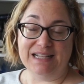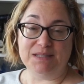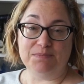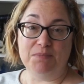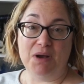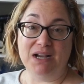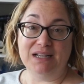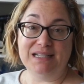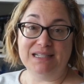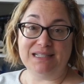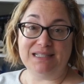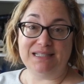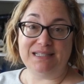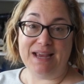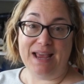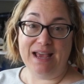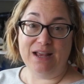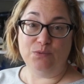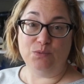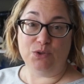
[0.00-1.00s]
It's minus
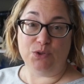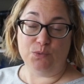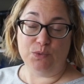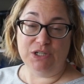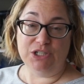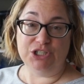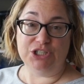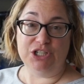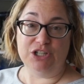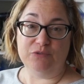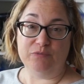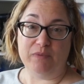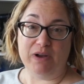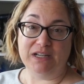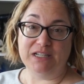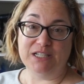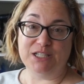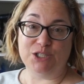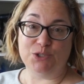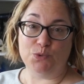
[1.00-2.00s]
10 with wind chill
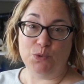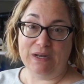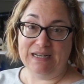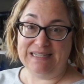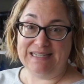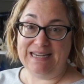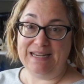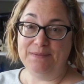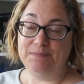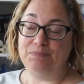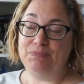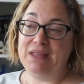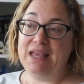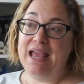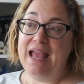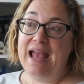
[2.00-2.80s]
minus 20,